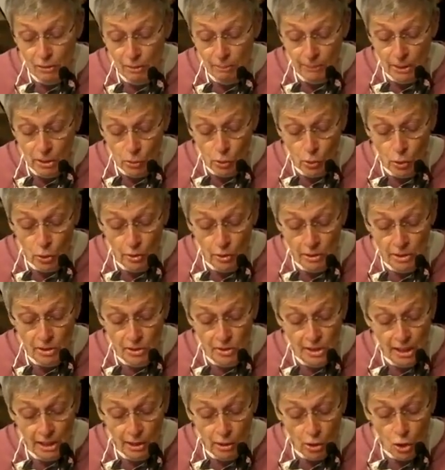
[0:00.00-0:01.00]
the
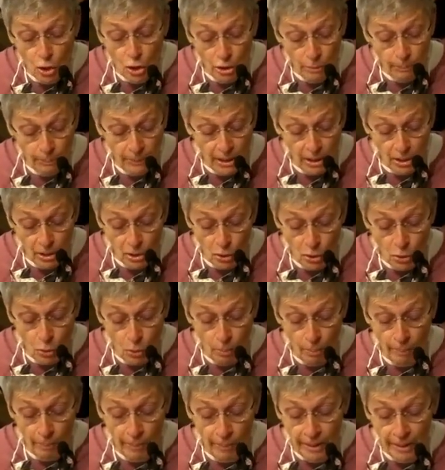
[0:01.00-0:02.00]
menorahs that called me
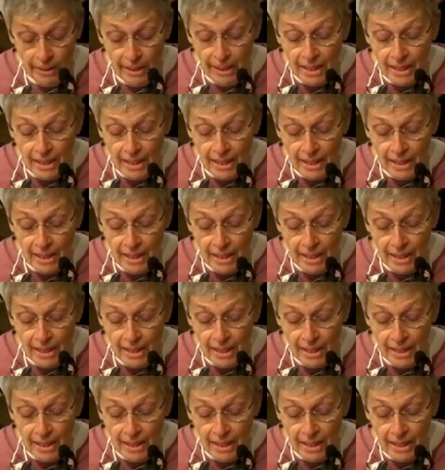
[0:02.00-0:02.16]
home,